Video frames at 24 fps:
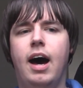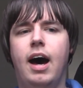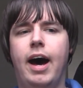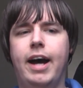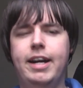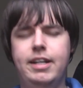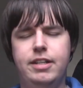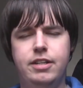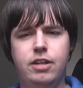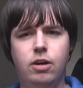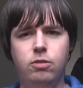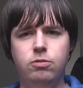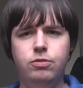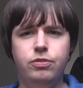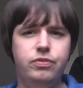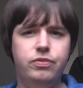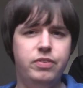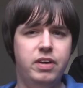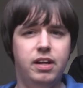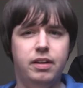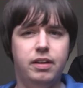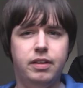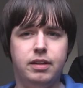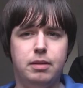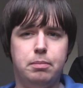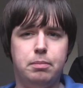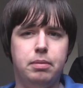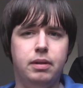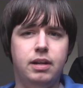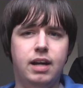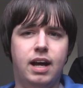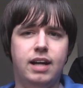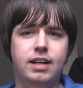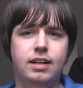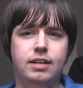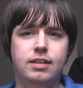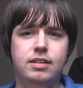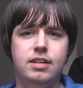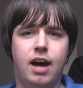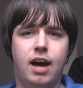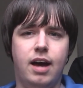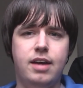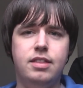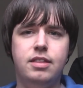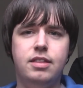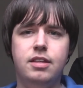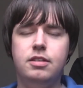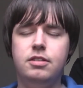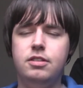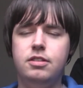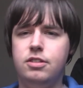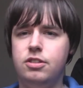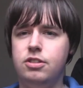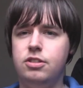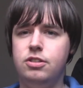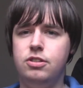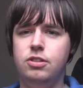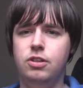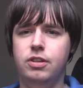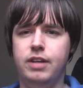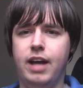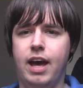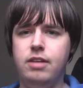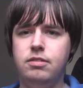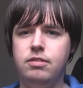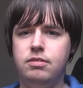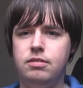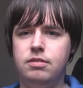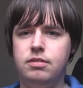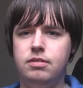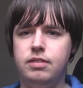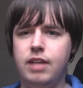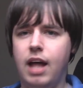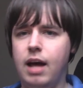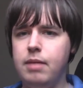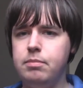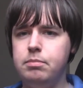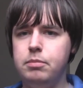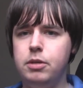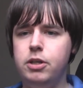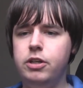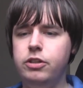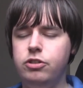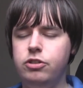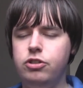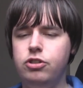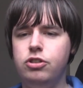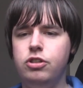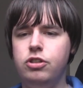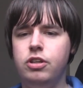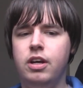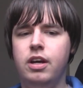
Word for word: I don't feel that the planet Tython stood out that much.